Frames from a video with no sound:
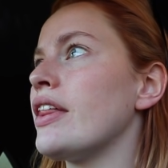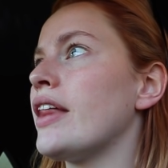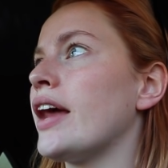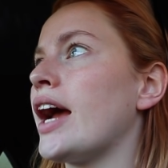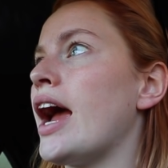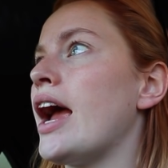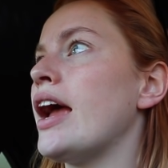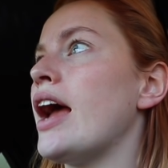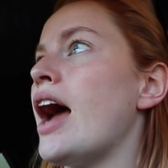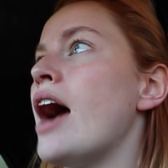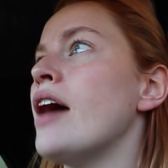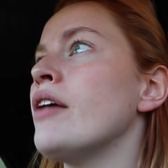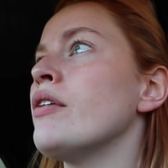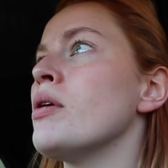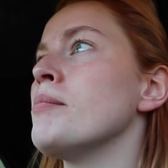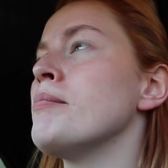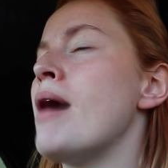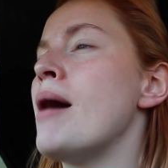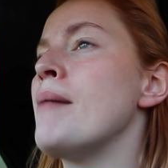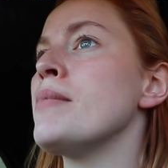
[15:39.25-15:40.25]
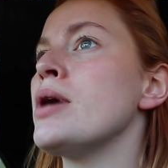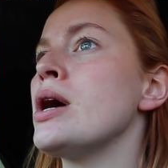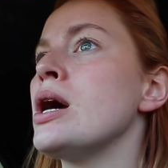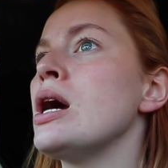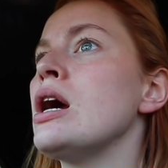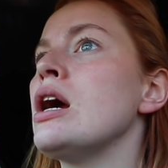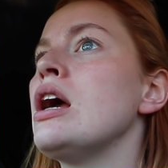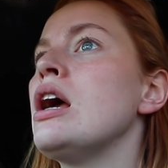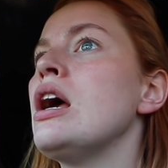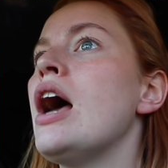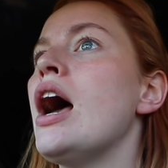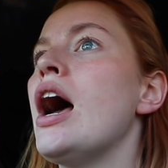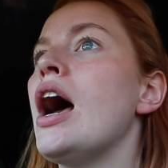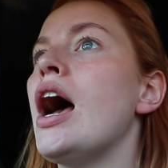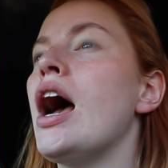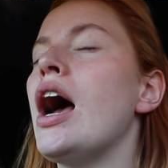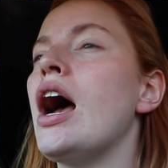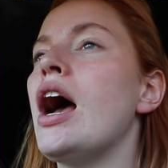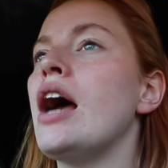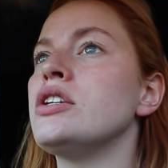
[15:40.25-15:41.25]
Like I, I remember
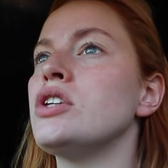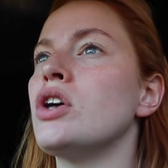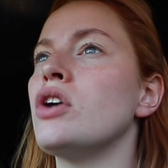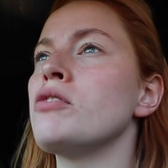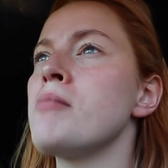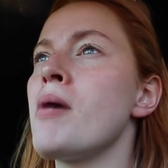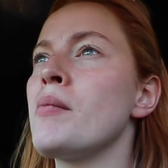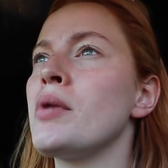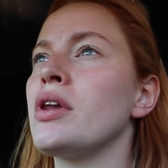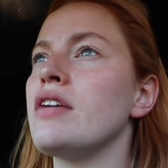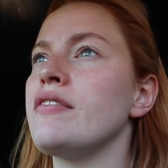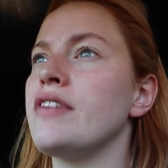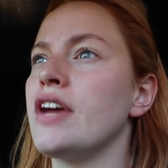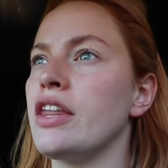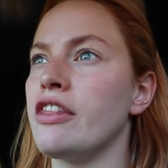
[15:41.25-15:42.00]
I don't remember living